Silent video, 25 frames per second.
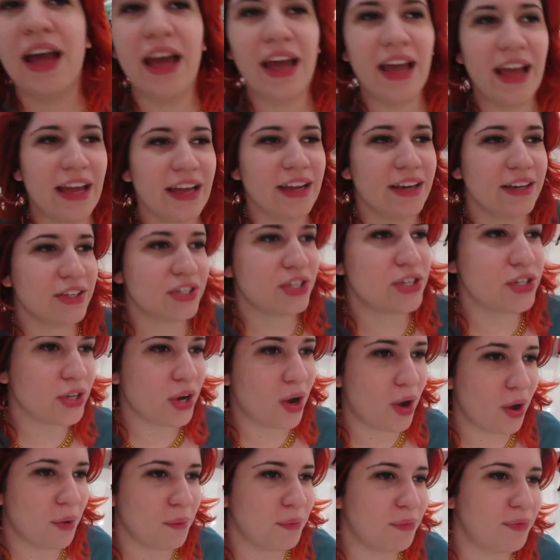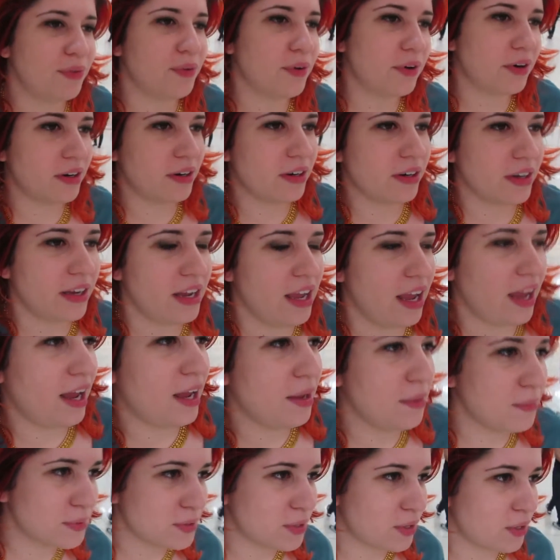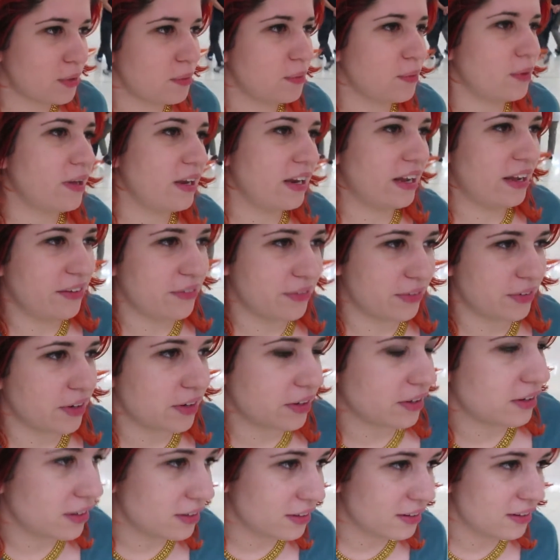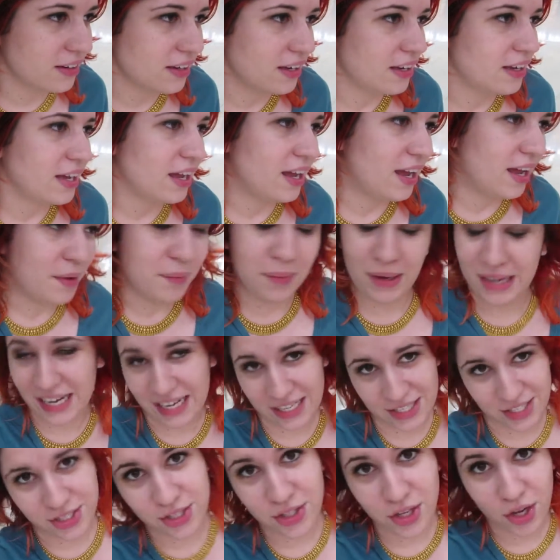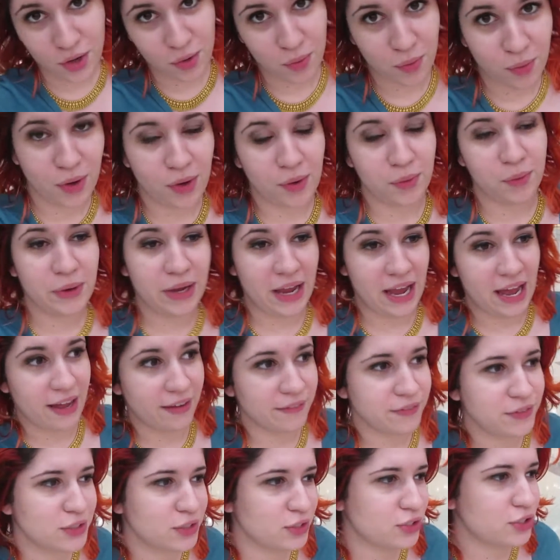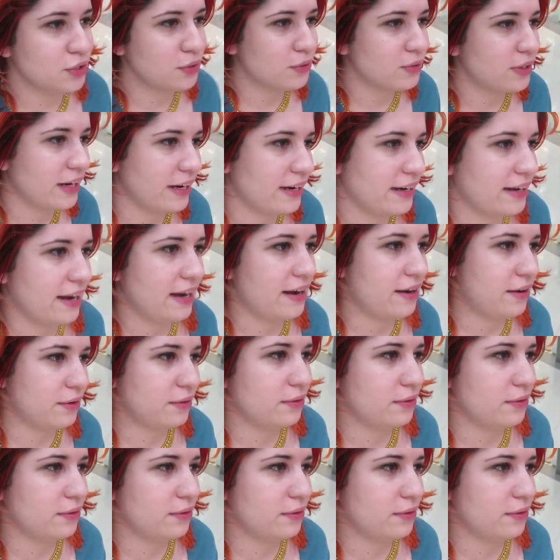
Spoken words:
and shop for games or whatever, but that's not what we have to do right now.